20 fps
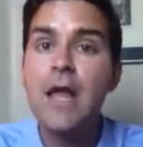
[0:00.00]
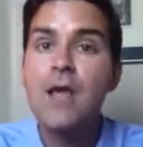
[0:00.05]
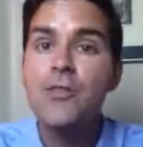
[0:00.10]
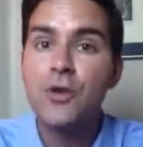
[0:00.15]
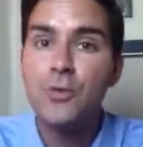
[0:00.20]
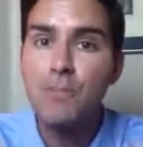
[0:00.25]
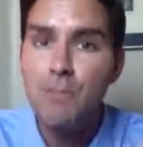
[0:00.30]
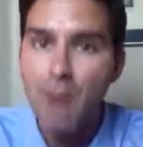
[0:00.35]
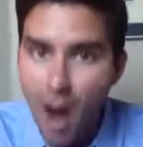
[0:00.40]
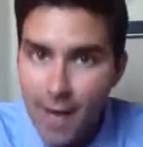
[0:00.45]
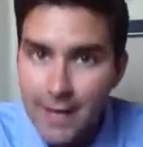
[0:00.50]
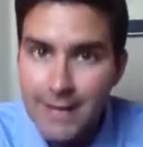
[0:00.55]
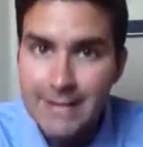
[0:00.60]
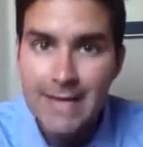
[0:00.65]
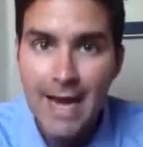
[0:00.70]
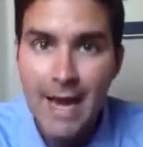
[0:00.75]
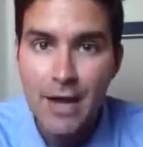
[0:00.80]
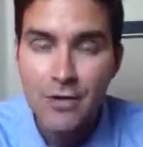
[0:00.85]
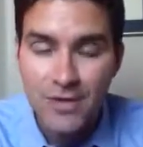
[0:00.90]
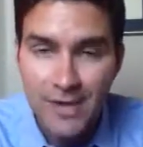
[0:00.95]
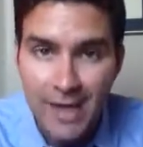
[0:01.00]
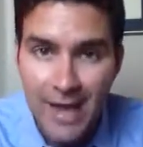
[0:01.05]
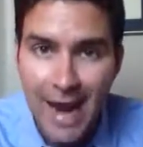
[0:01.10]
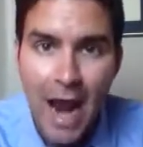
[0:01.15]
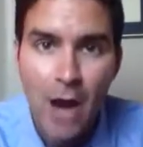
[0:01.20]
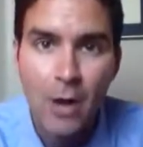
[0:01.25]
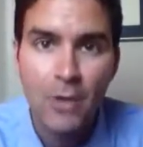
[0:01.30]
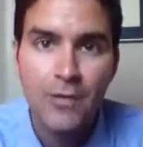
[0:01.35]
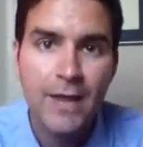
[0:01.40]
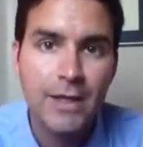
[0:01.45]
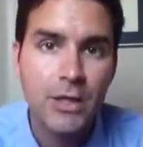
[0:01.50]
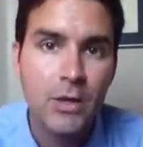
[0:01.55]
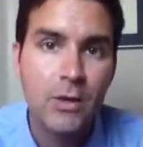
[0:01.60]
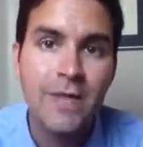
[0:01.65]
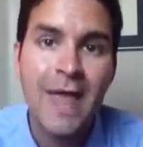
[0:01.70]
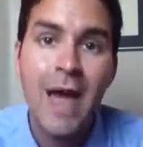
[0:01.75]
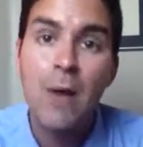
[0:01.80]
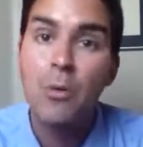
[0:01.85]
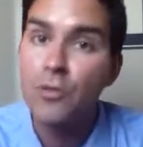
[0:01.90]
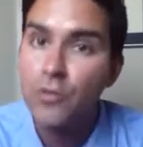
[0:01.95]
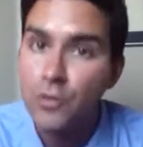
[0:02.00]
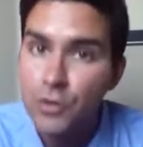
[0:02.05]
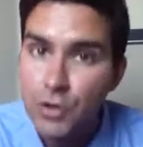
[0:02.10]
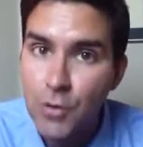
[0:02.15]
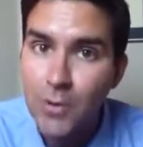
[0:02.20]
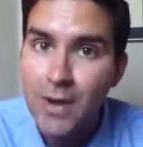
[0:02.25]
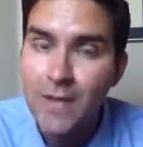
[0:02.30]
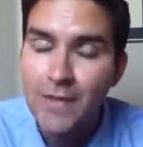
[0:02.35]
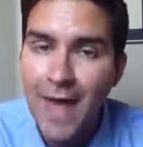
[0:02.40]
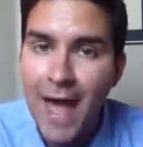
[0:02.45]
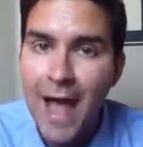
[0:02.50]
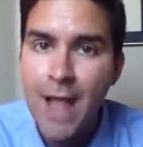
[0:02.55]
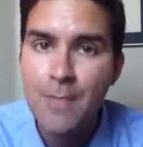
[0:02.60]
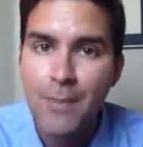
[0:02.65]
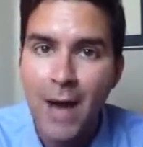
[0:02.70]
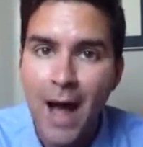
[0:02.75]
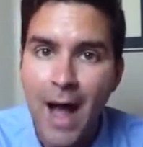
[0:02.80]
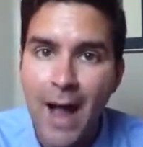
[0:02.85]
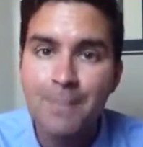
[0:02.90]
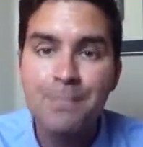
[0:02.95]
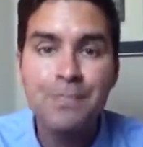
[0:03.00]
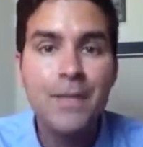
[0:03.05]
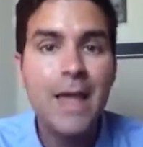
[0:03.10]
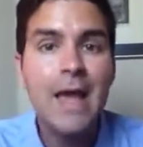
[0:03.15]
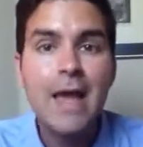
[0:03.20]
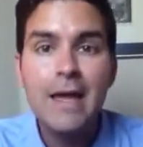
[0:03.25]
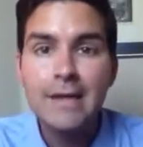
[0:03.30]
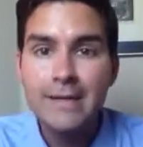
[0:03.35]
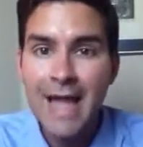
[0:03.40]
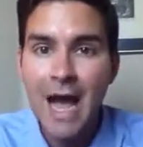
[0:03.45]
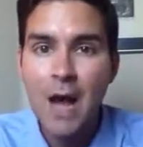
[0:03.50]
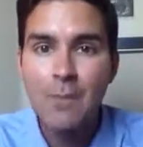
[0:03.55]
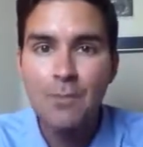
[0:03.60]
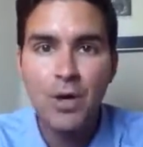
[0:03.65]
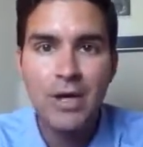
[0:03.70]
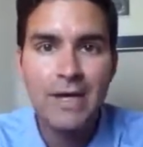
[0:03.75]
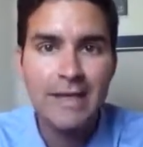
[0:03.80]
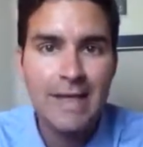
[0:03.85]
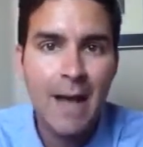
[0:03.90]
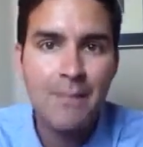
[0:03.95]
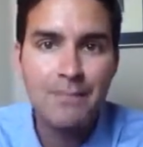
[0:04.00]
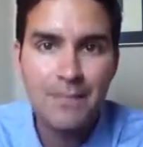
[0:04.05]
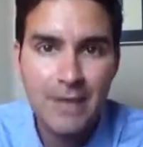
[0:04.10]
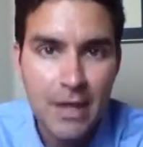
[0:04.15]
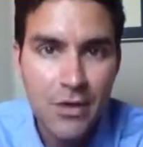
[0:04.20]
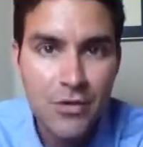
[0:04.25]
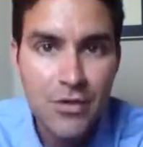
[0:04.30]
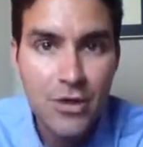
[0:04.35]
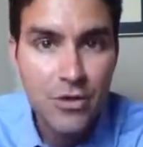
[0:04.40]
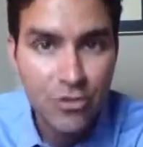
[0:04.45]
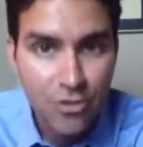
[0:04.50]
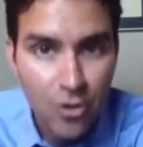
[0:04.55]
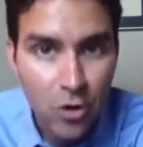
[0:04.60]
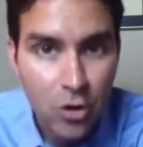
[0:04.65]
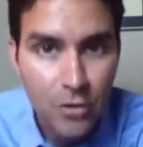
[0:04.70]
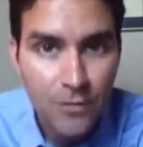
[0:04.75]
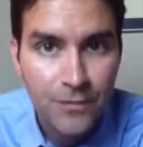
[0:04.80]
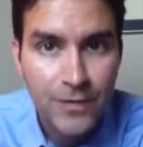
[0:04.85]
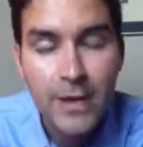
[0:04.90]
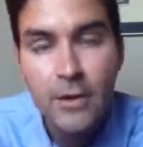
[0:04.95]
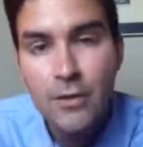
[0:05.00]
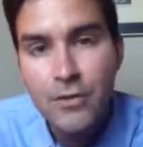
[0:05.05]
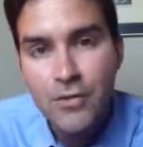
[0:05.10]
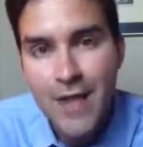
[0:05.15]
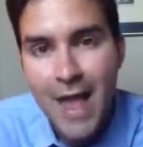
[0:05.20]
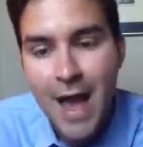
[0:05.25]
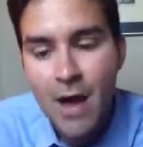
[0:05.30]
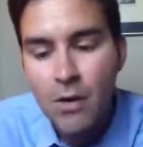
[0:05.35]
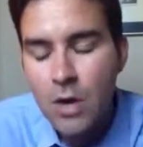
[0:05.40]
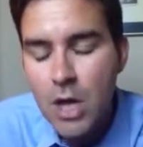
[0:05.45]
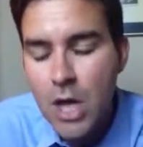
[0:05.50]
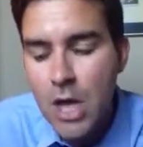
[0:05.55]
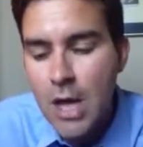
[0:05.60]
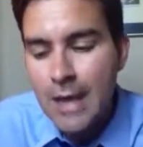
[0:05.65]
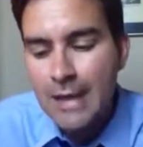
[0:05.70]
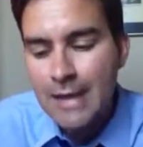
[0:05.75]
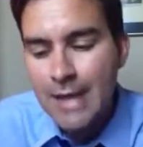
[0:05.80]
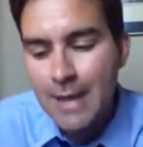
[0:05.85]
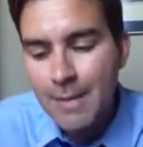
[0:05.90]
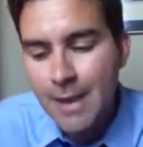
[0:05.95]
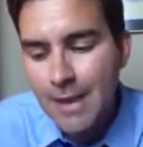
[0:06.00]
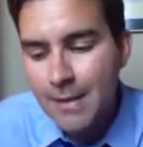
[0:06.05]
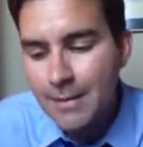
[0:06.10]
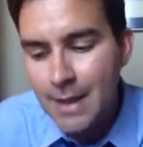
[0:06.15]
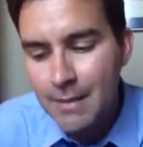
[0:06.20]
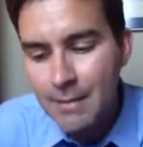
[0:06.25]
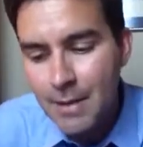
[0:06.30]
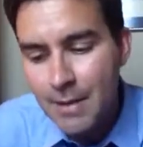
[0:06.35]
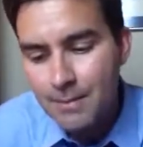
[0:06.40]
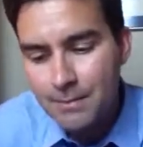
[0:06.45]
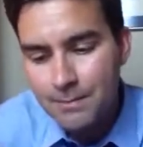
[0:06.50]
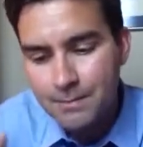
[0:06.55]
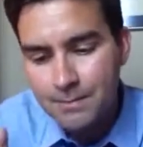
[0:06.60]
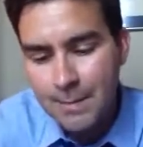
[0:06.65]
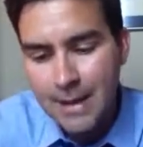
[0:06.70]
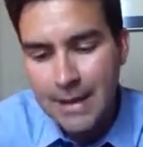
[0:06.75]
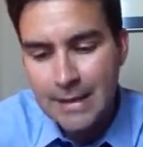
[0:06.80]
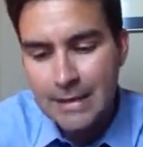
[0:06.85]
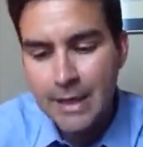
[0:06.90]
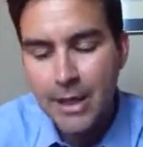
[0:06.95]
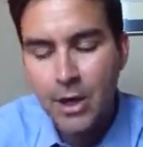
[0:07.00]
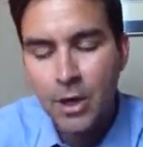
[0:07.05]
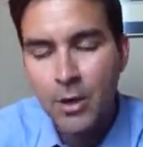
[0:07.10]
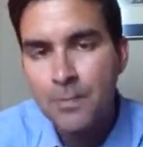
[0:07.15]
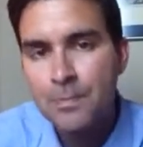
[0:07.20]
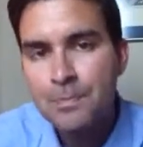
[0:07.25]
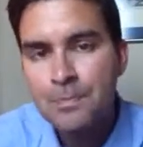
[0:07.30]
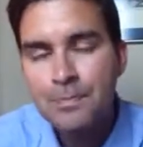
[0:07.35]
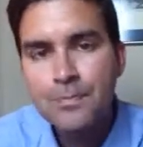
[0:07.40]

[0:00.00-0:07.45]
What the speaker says: They're monetizing it. How are they doing that? Well, they're doing that by now putting up these solar fields. Now, let me be clear.